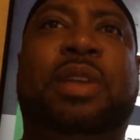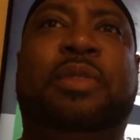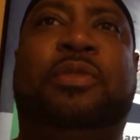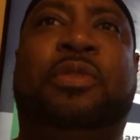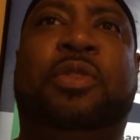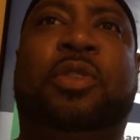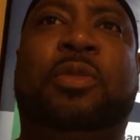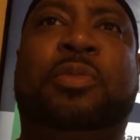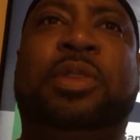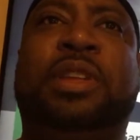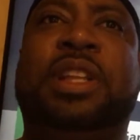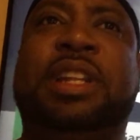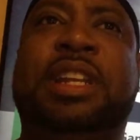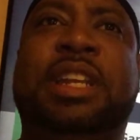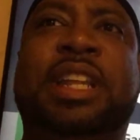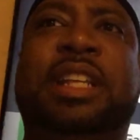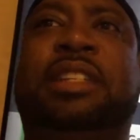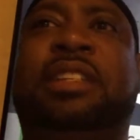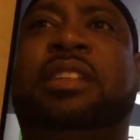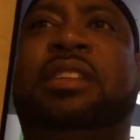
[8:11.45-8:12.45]
they formed an
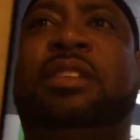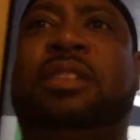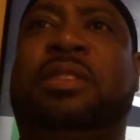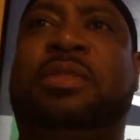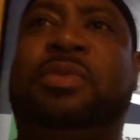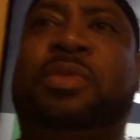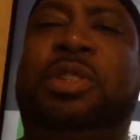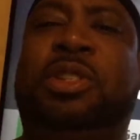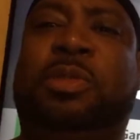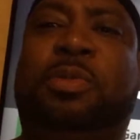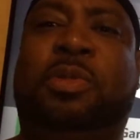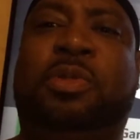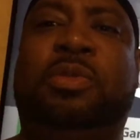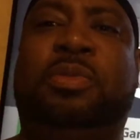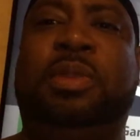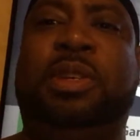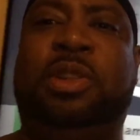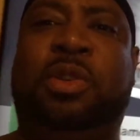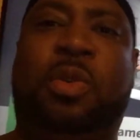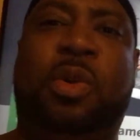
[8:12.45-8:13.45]
initiative, which is
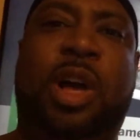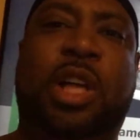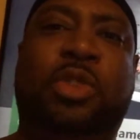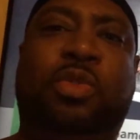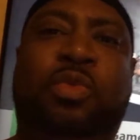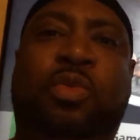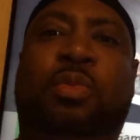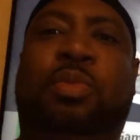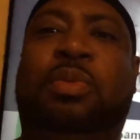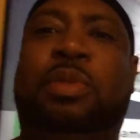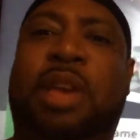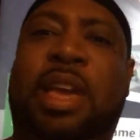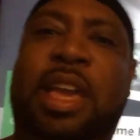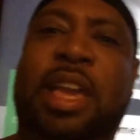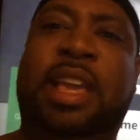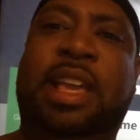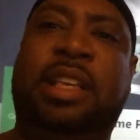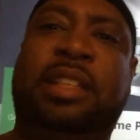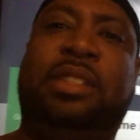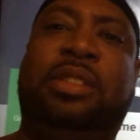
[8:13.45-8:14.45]
supposed to be the quadruple
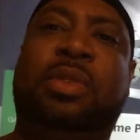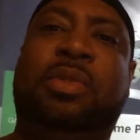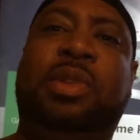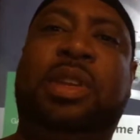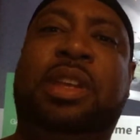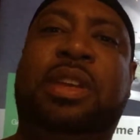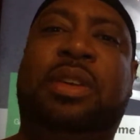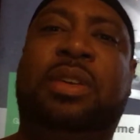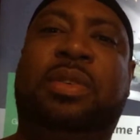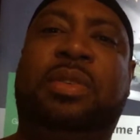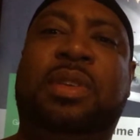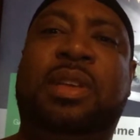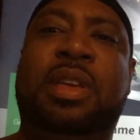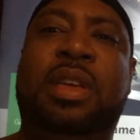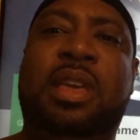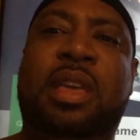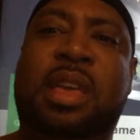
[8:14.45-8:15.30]
A studio.